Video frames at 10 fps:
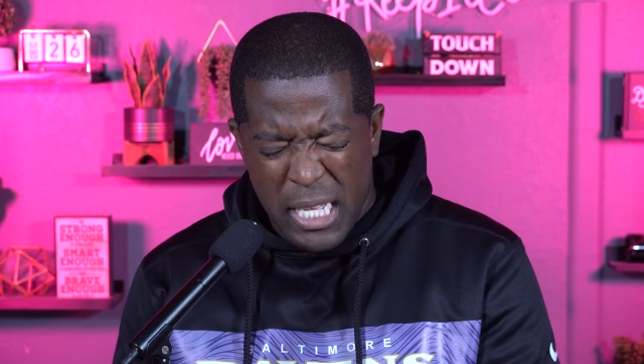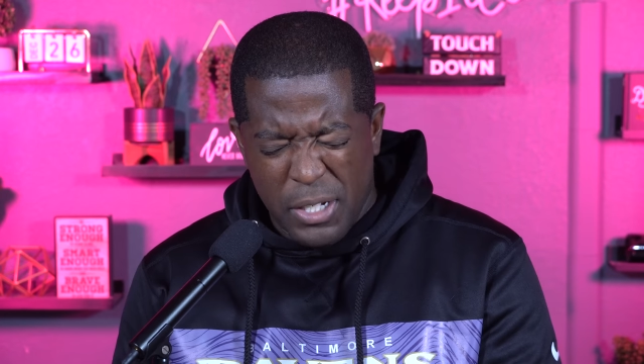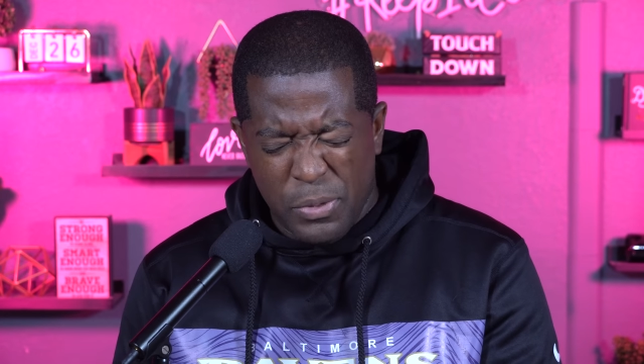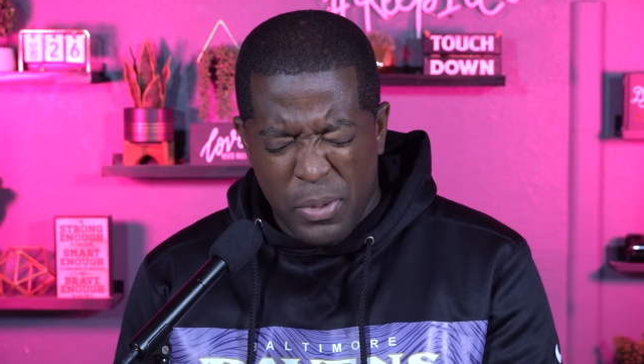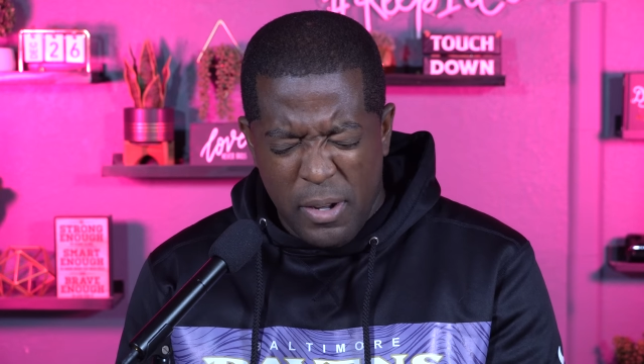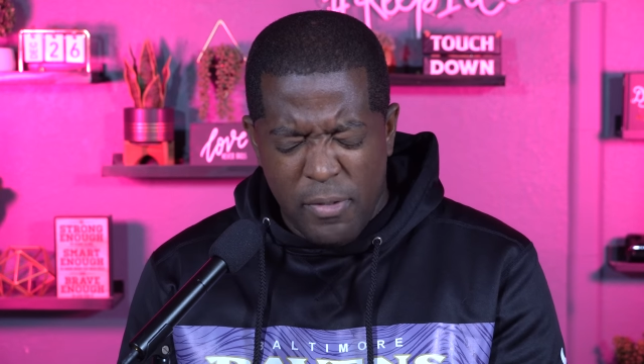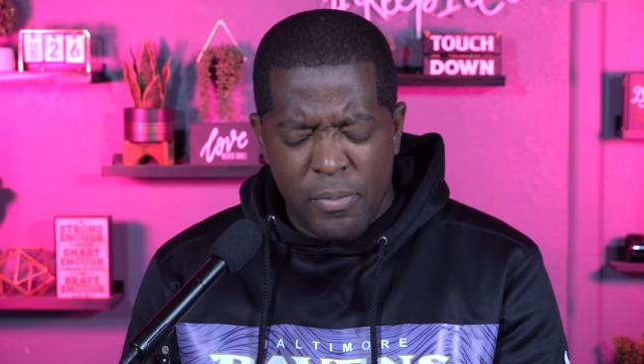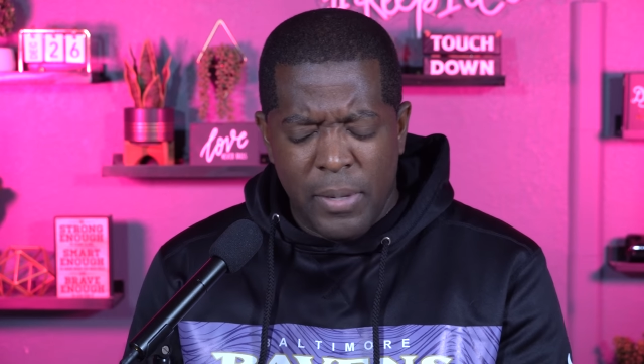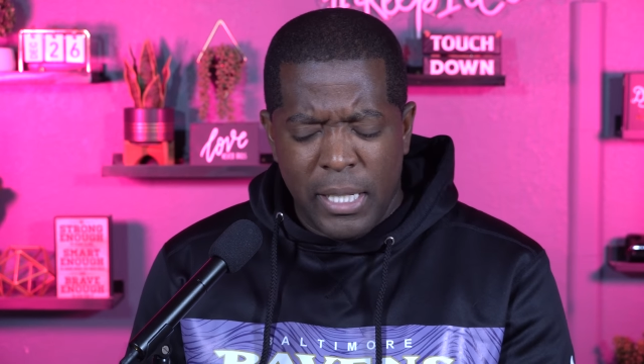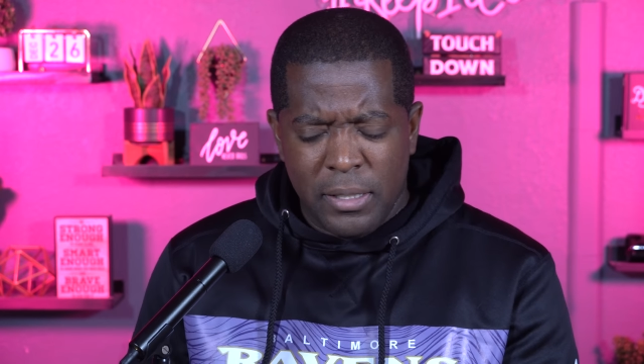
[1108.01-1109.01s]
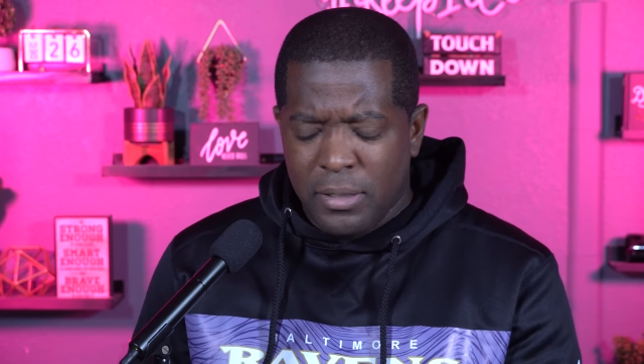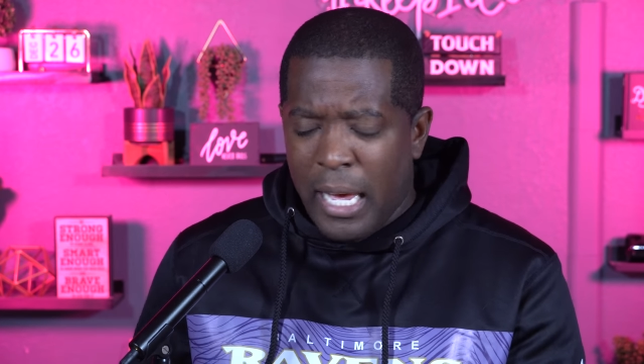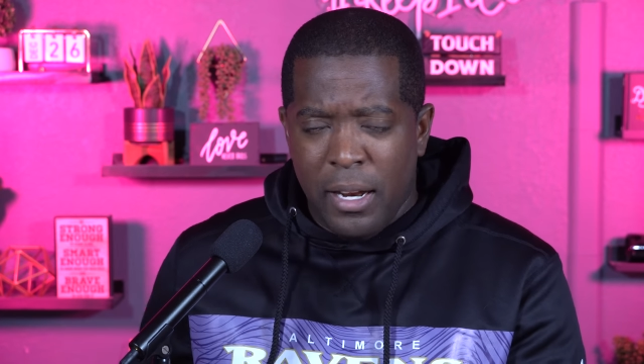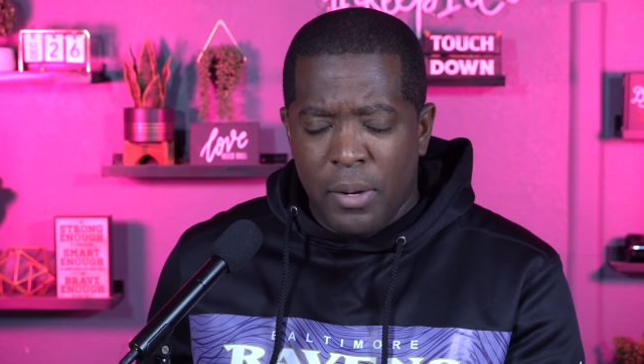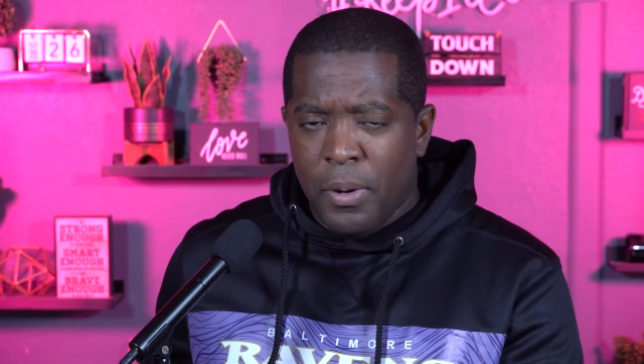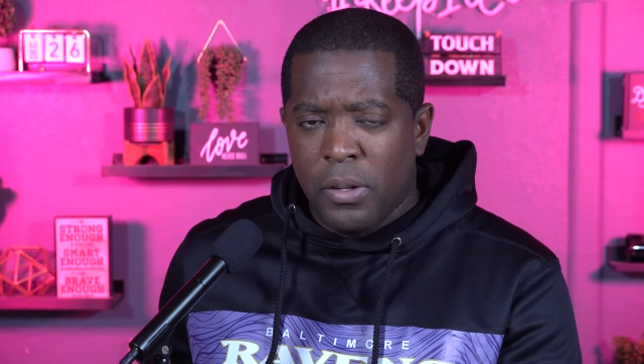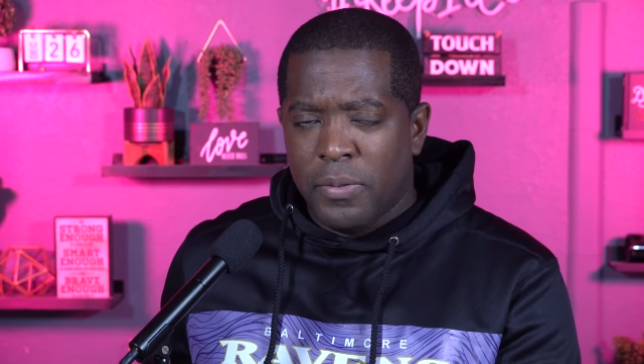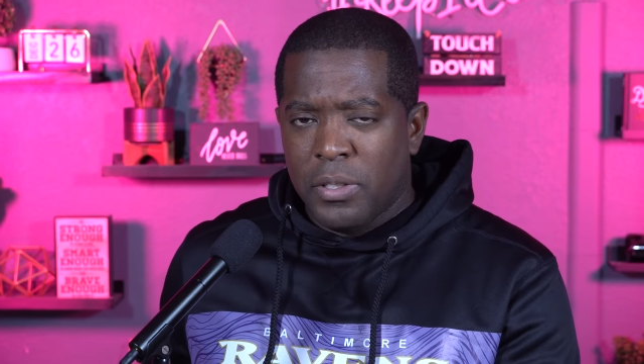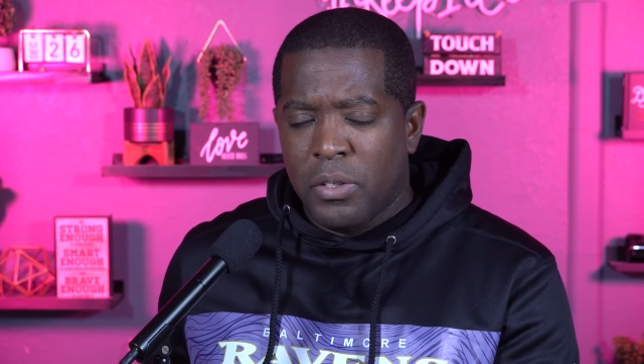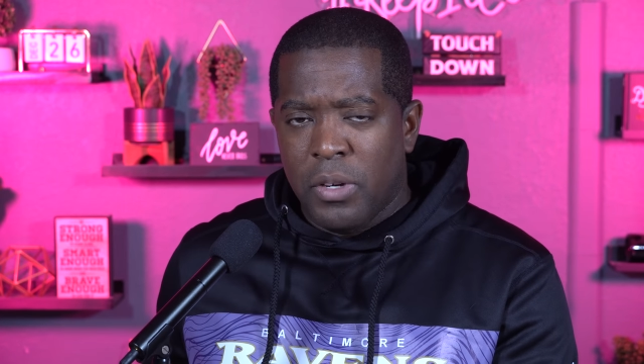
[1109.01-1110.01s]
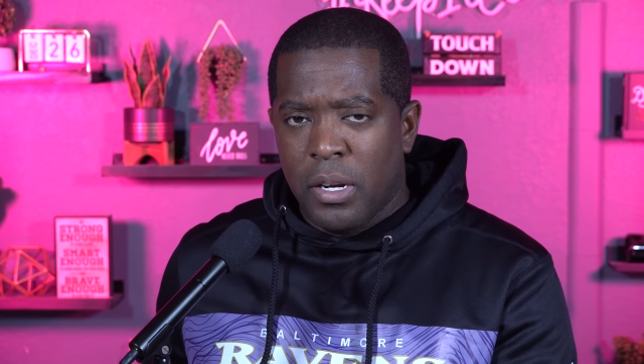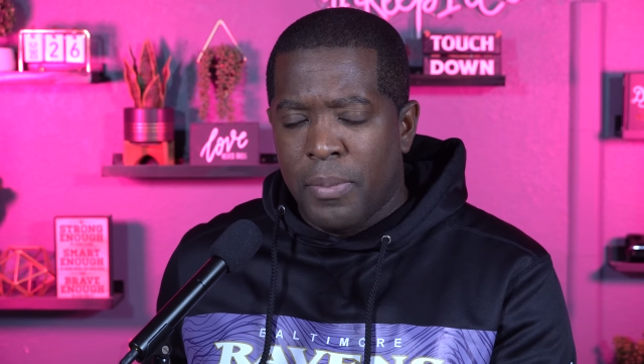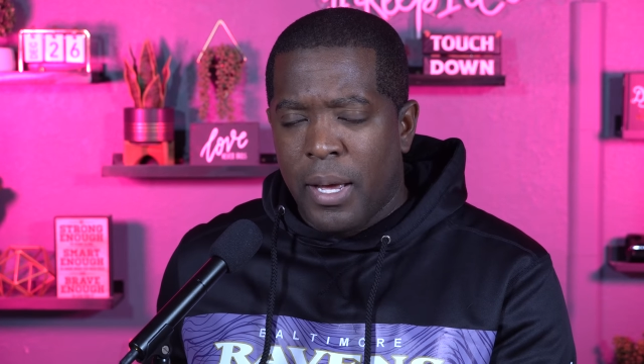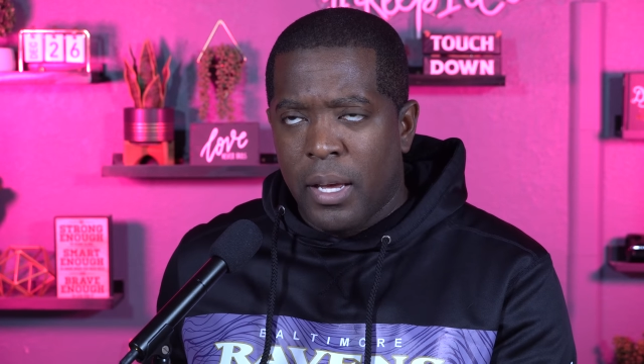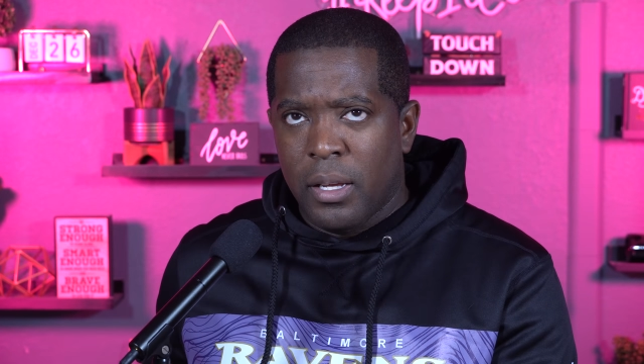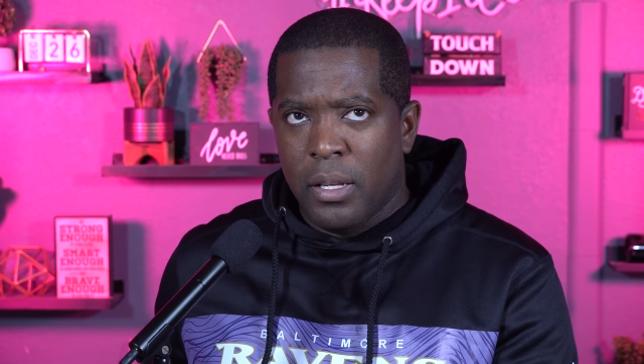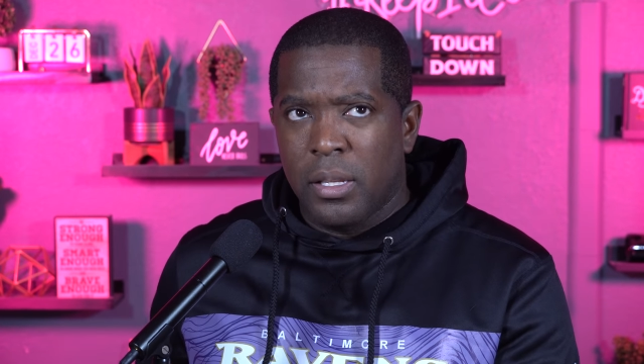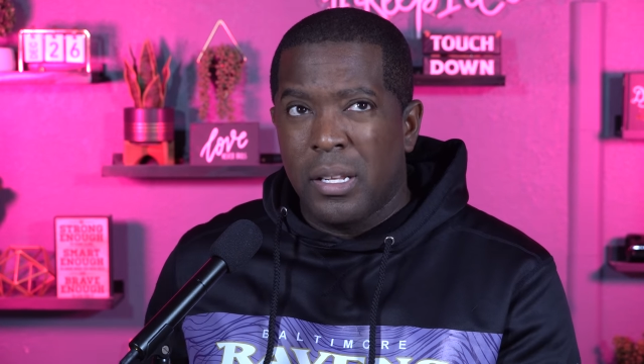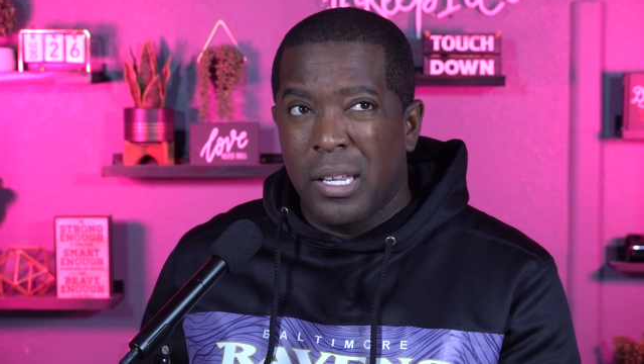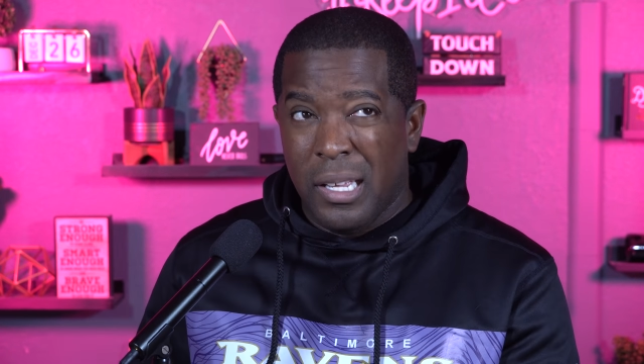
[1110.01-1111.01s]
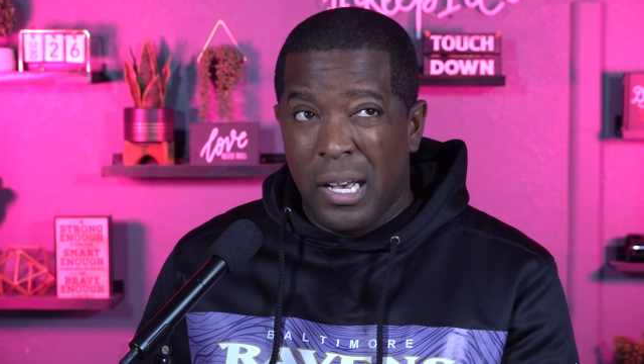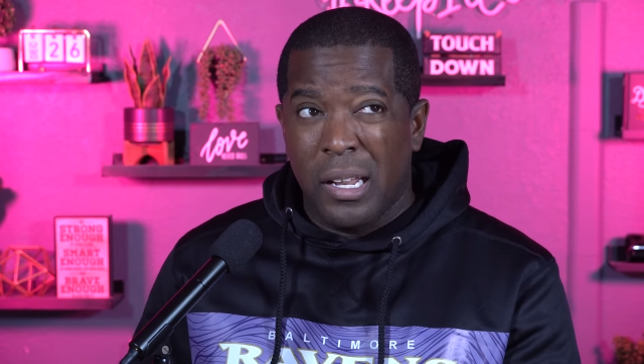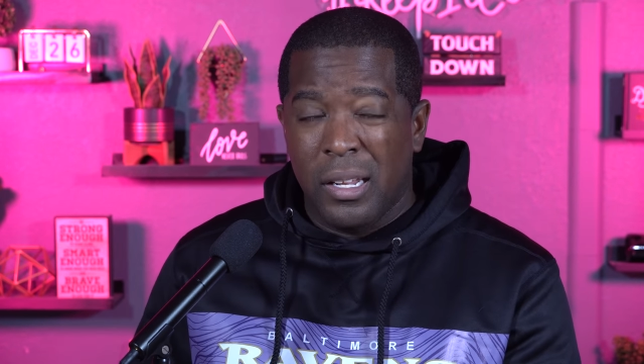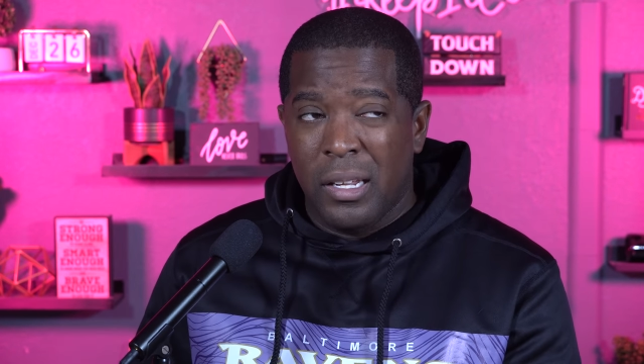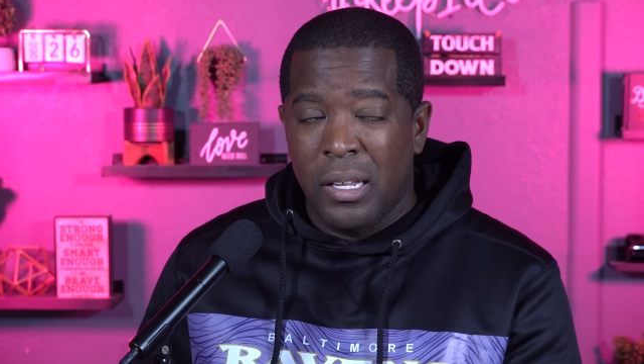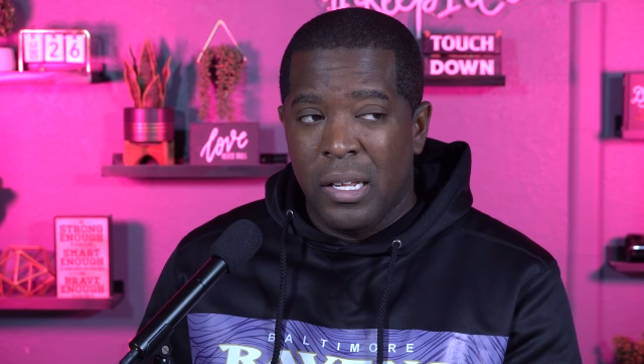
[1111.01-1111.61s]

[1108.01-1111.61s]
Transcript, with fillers: Cause one of them they just handed the ball off to the running back. Then he got it.